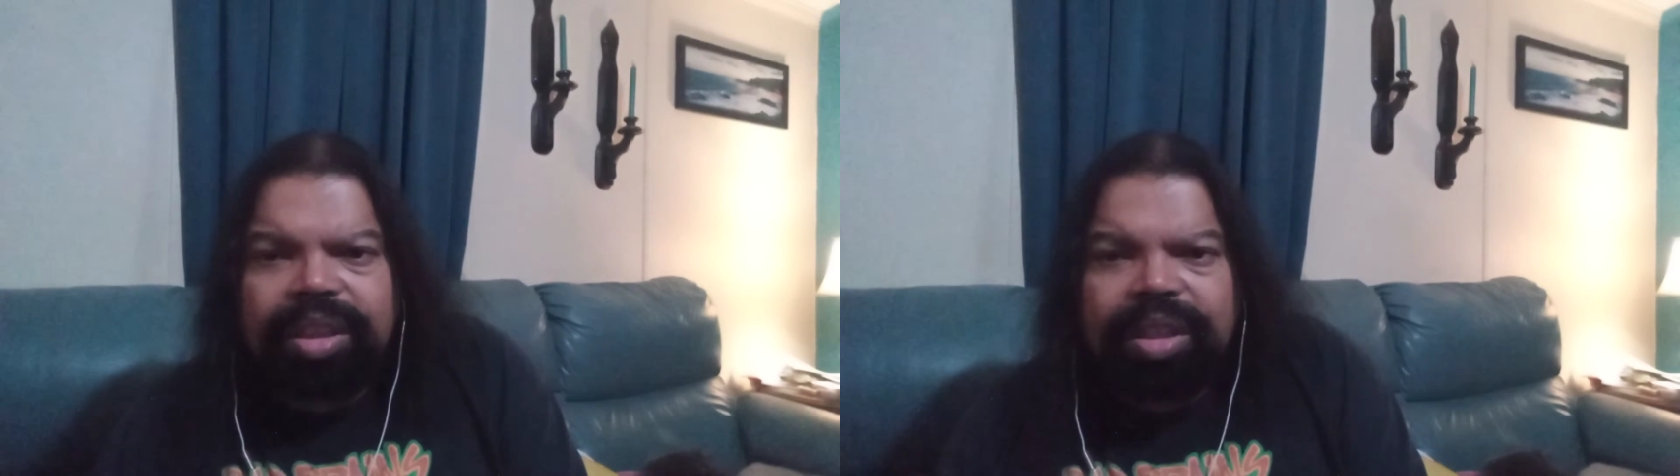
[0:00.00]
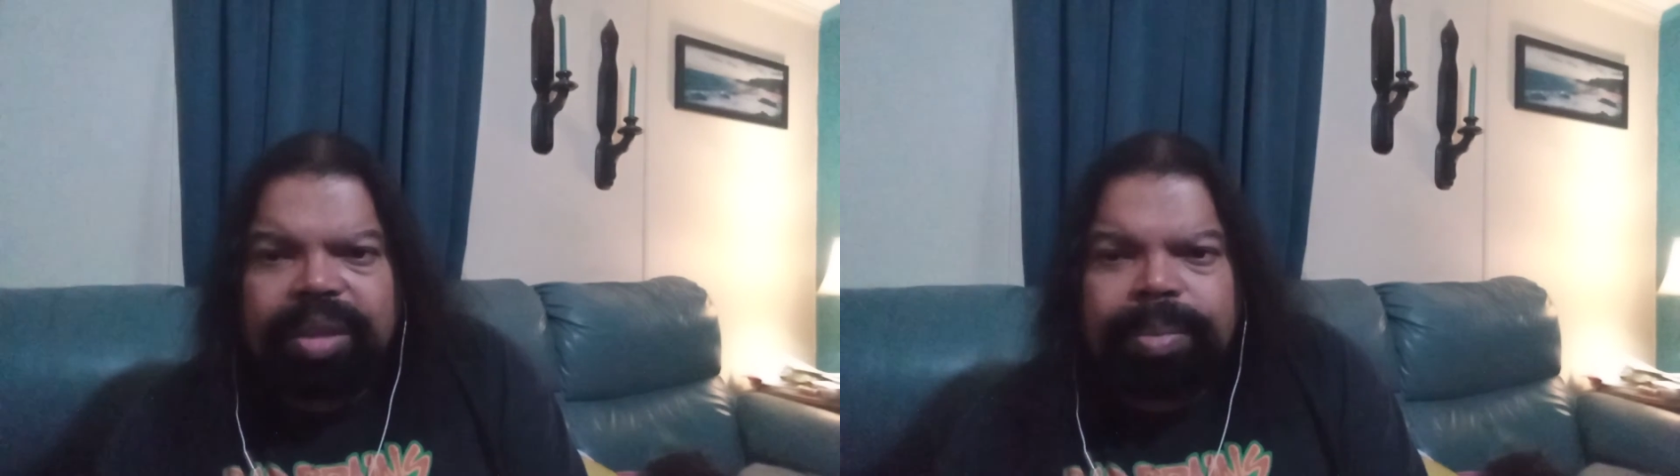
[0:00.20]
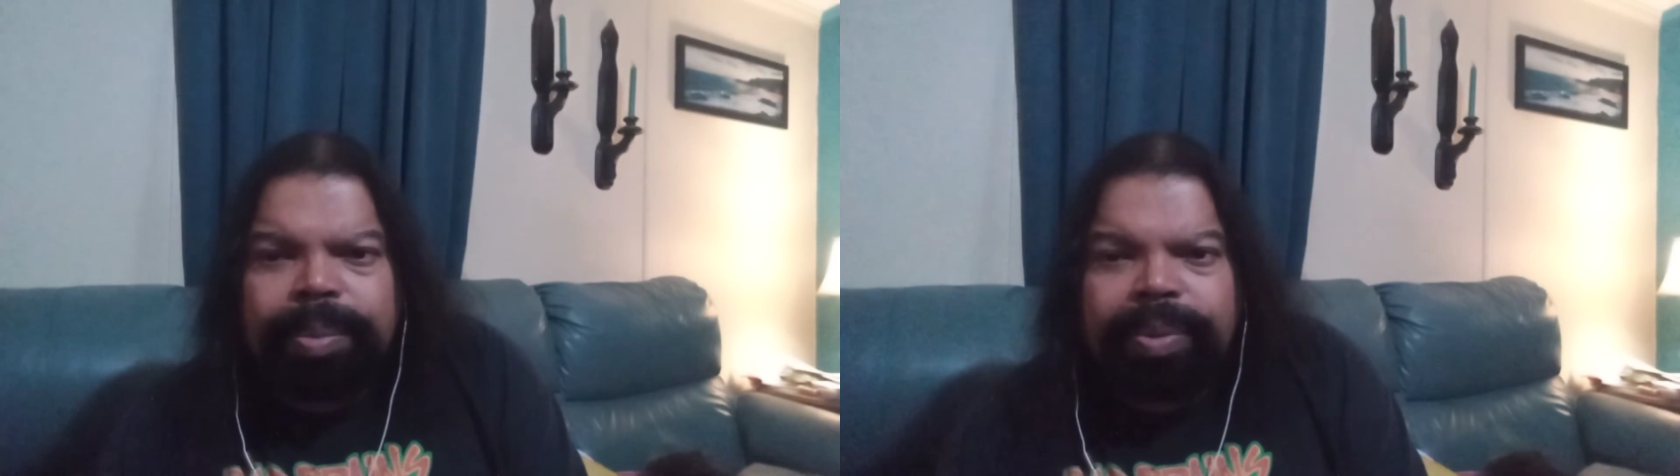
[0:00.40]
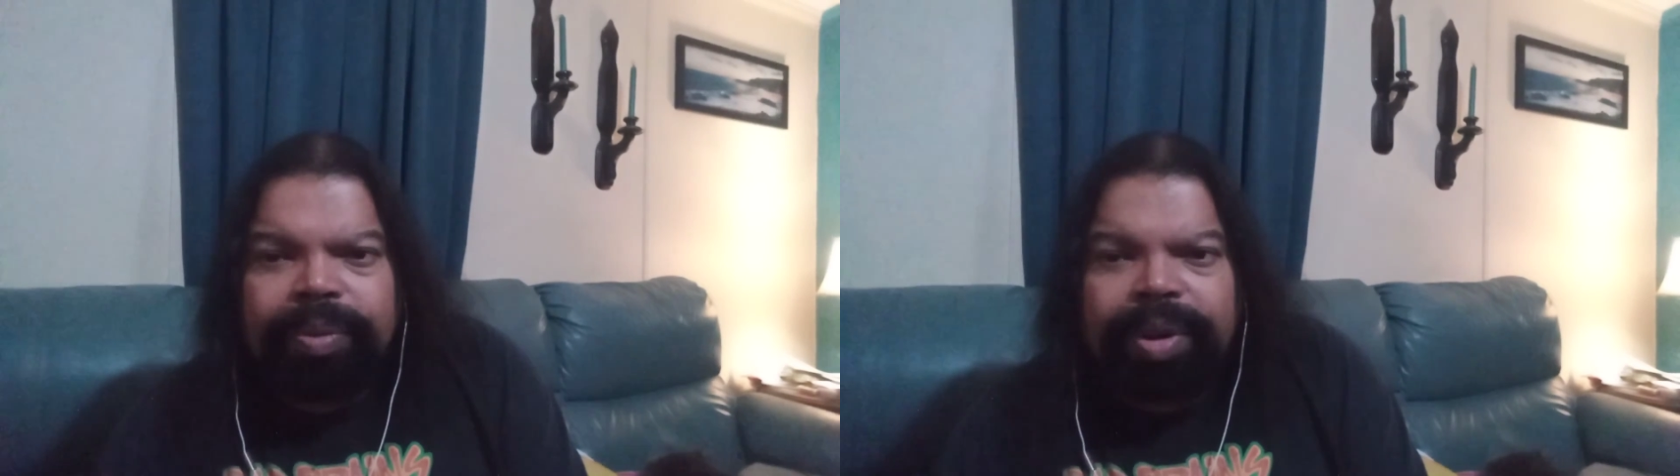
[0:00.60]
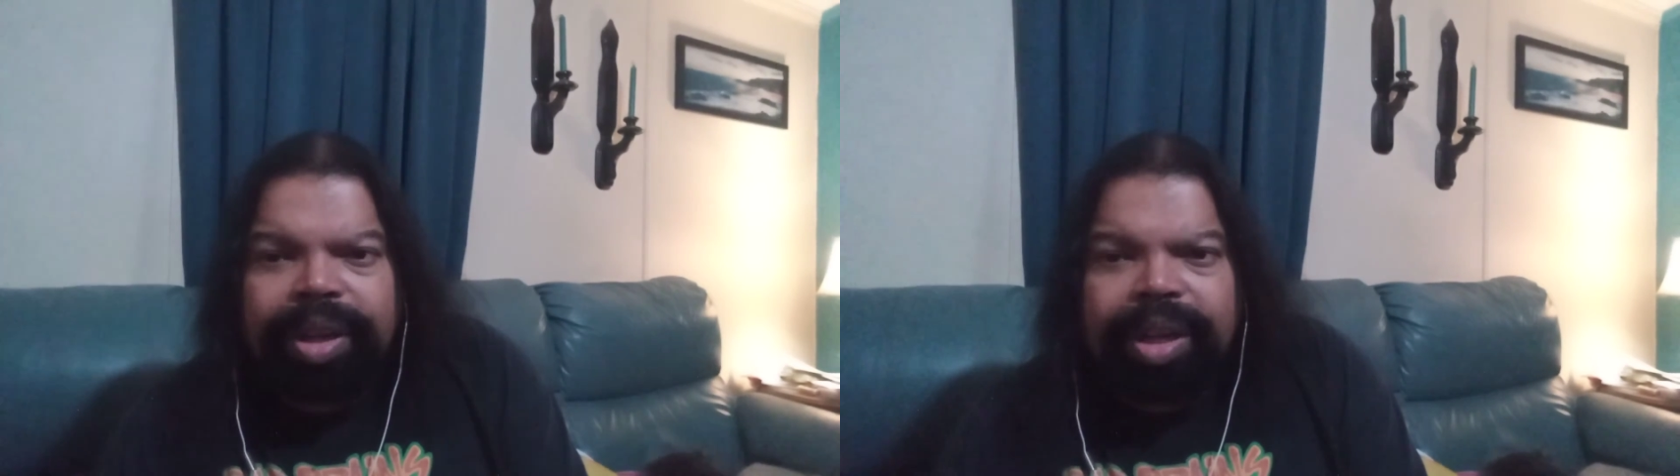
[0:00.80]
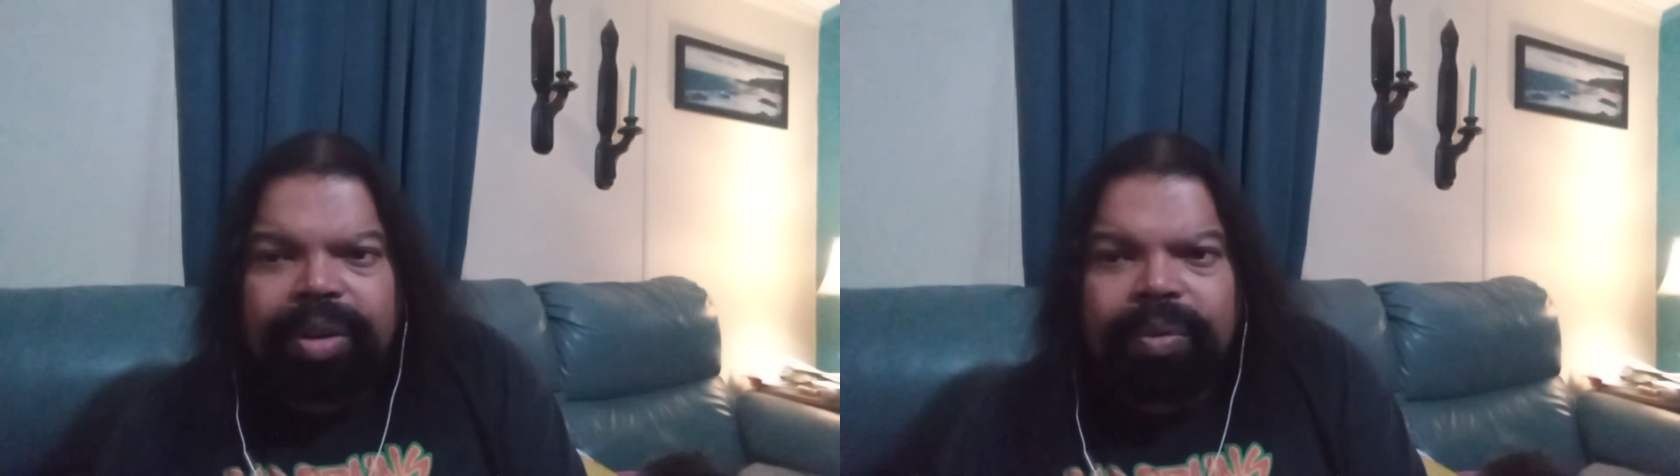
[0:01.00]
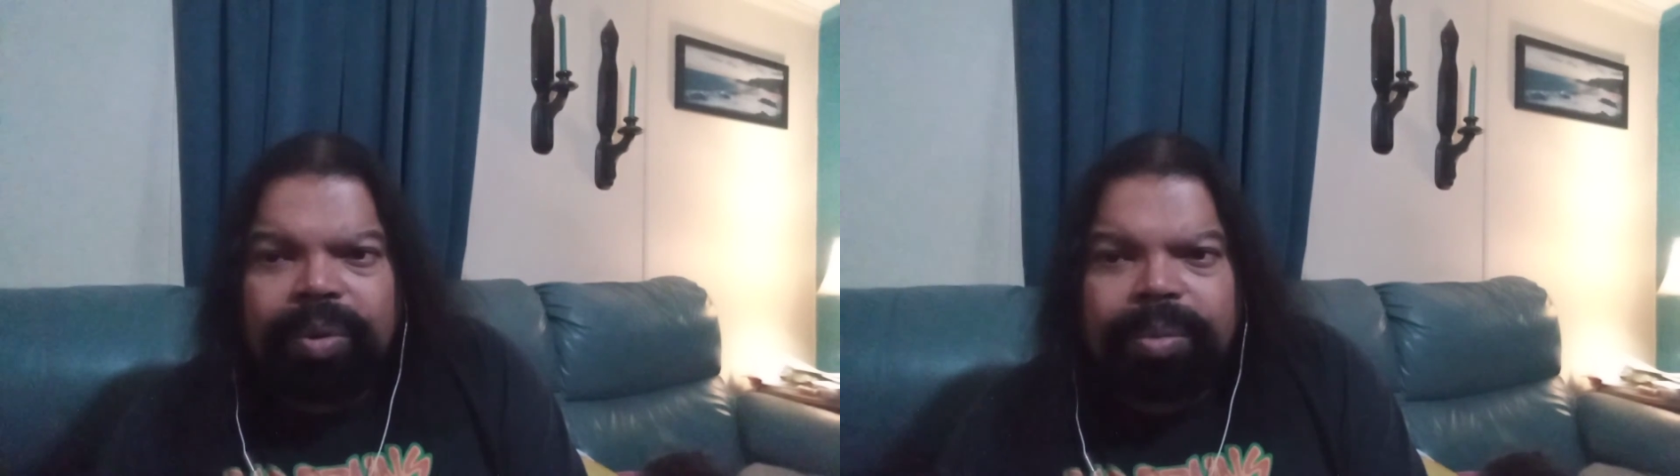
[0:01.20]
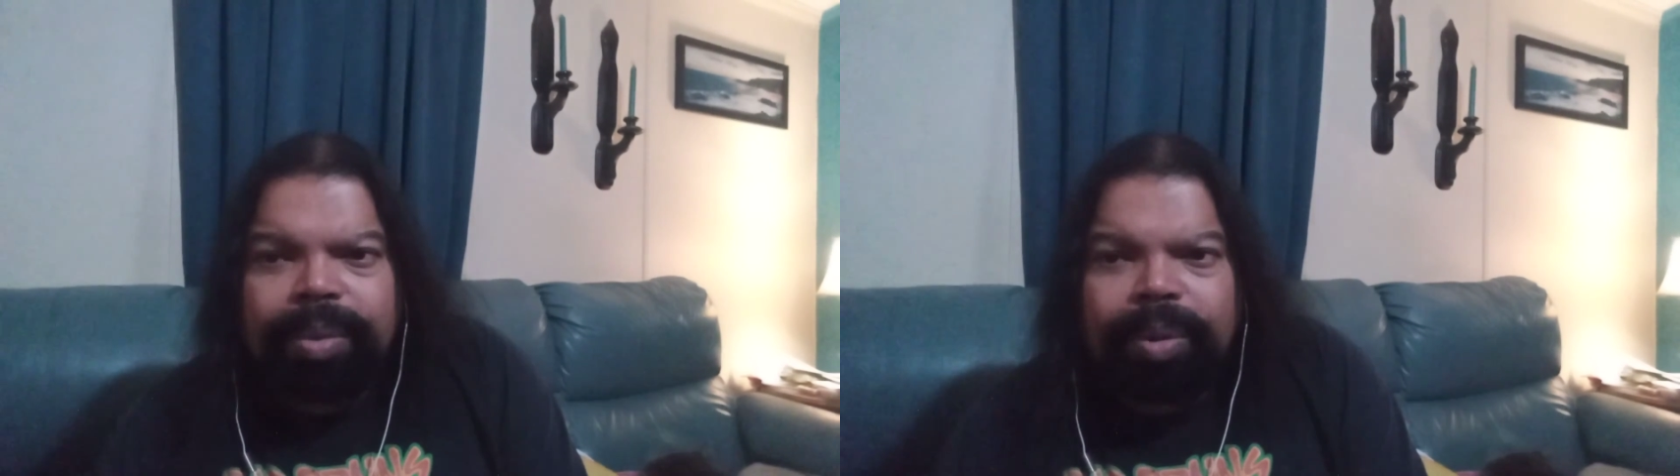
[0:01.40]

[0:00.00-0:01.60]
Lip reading: I might be running out of room.